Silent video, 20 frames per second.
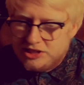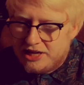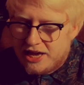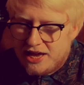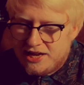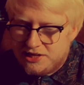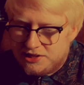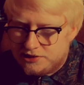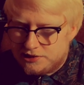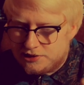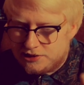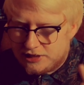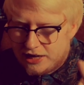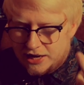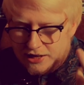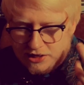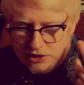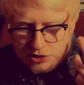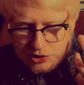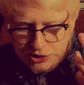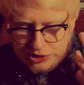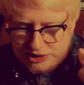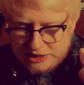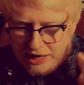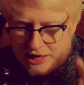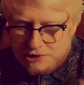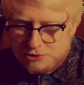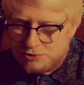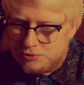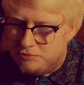taste, and it just
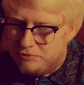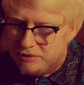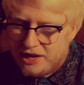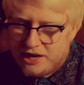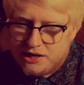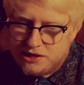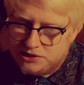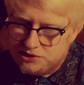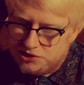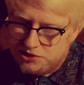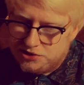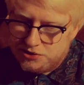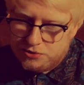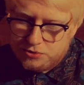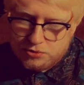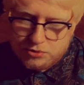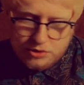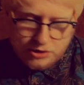takes me back to,